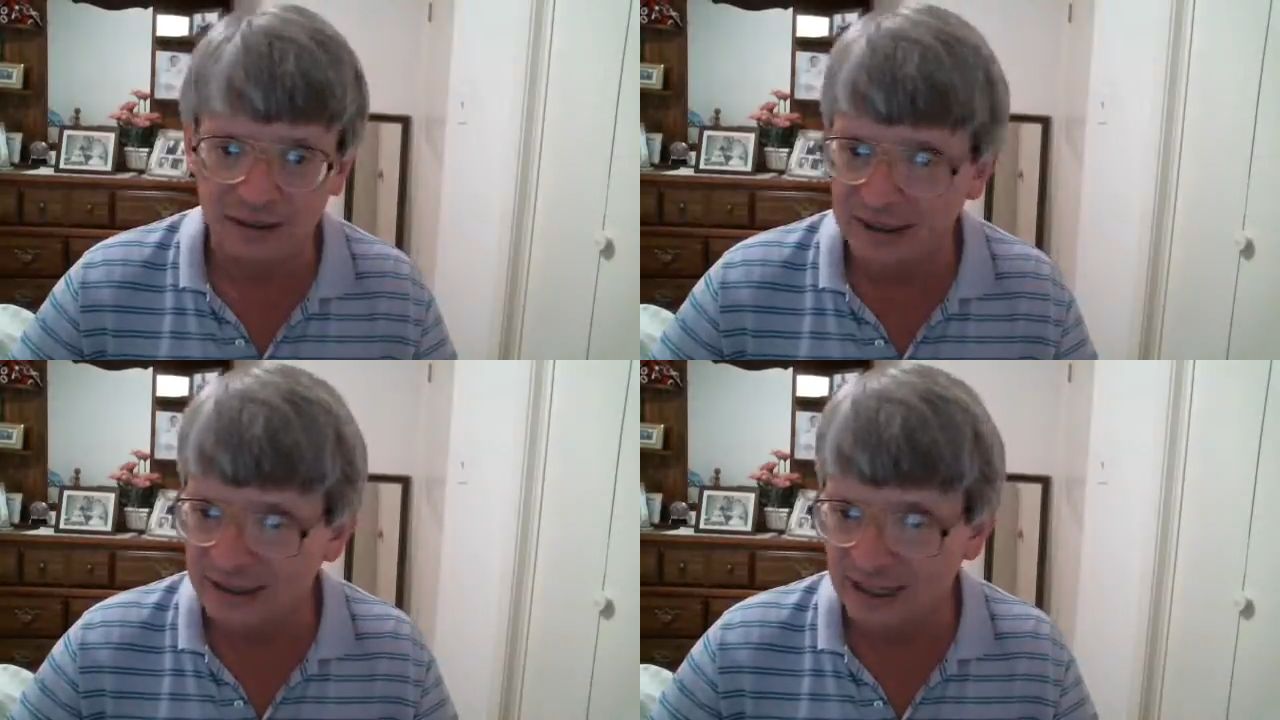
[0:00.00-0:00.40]

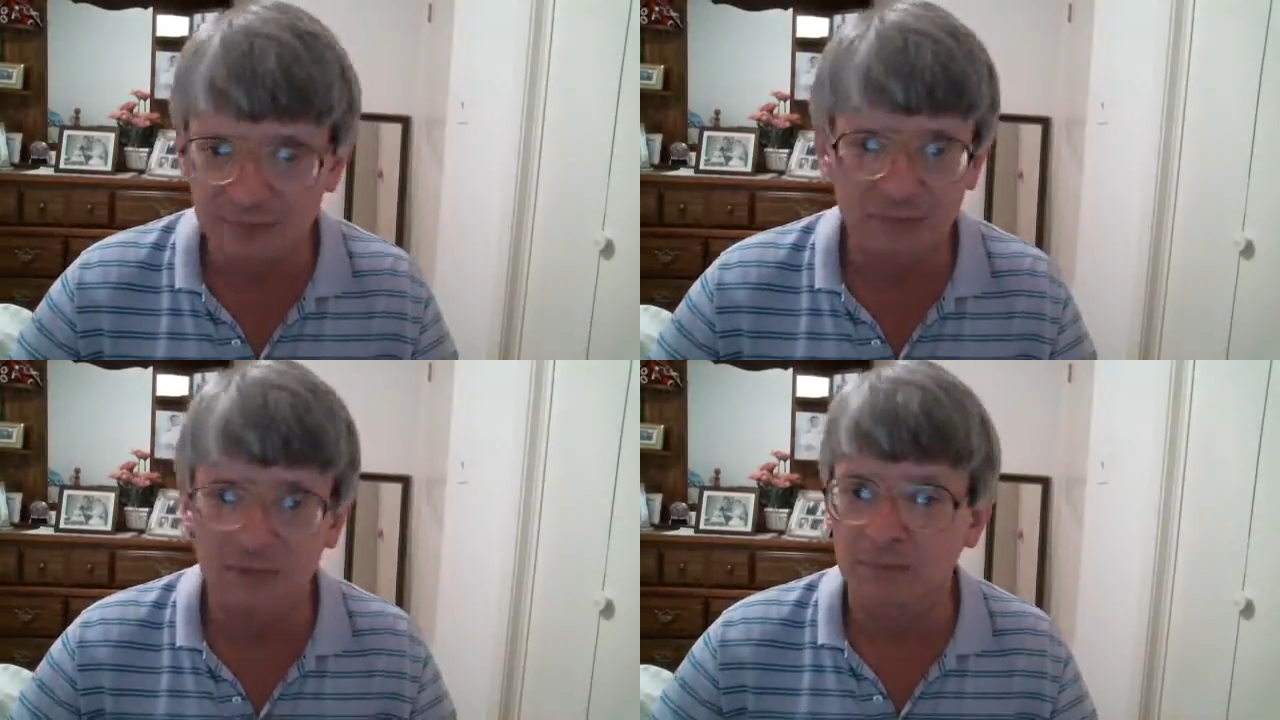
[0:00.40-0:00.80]
He came
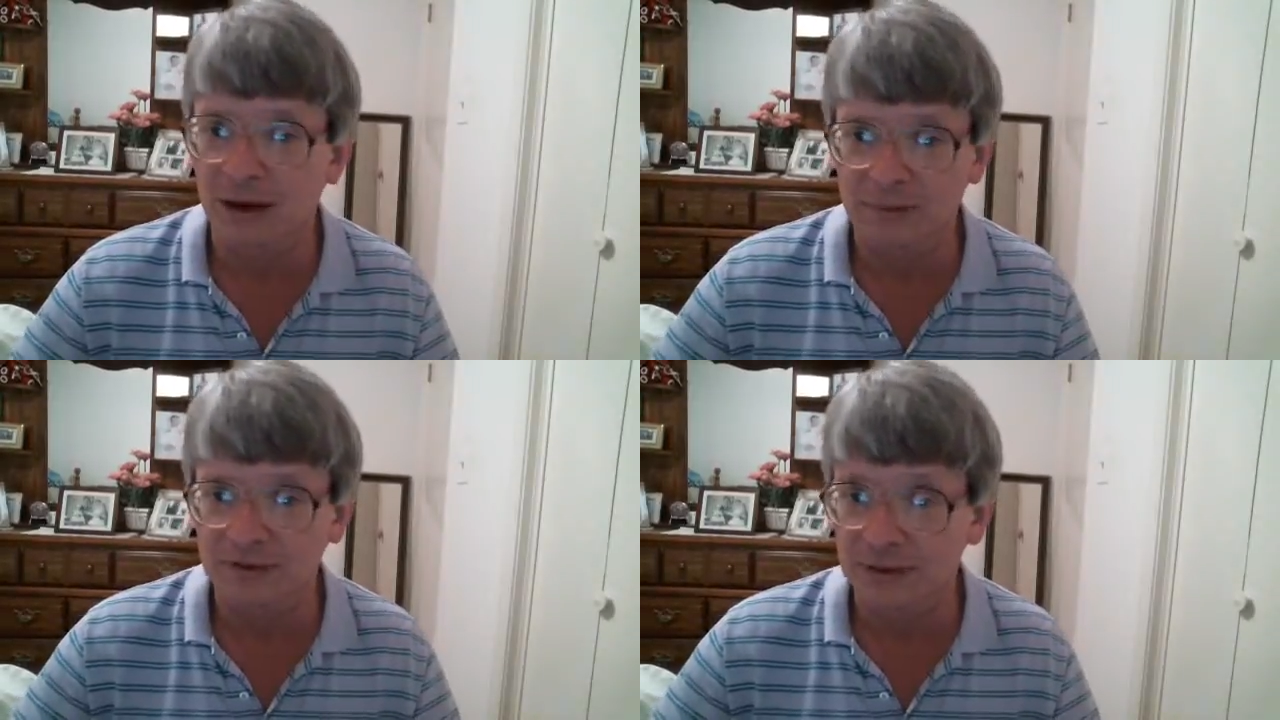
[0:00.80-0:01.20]
up to
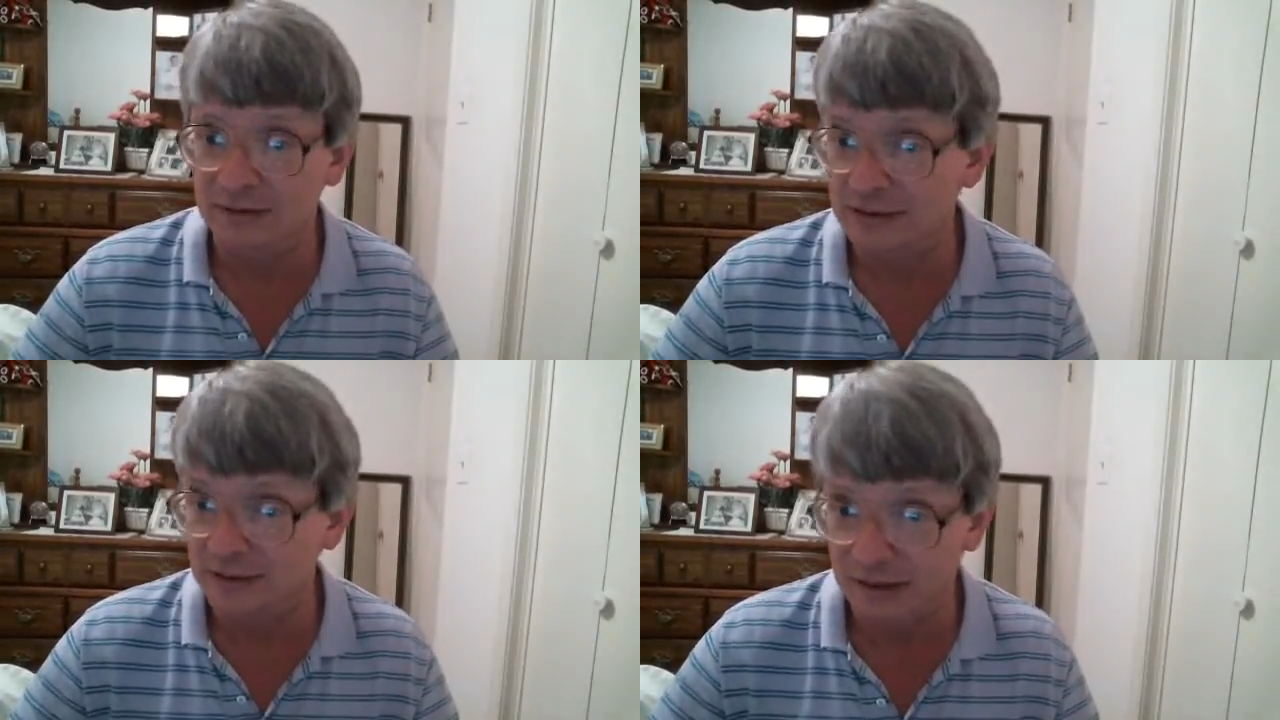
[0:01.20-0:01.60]
Bob Dylan.
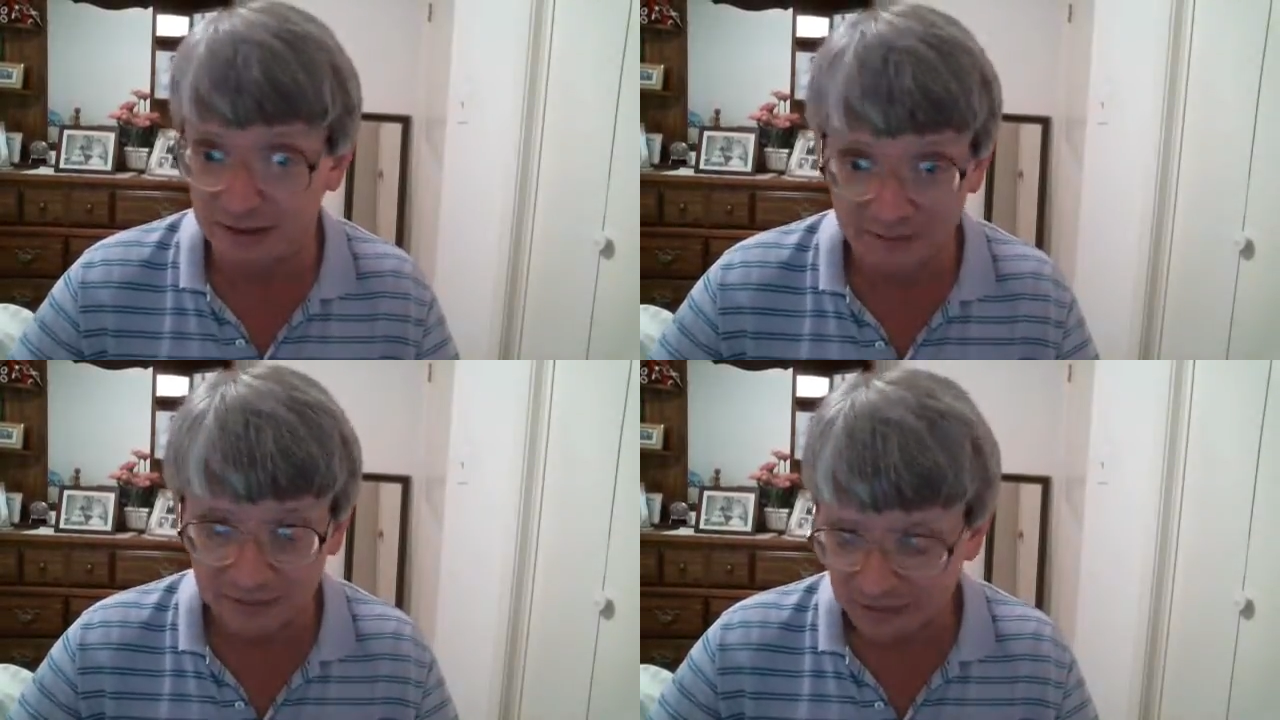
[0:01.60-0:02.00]
He said,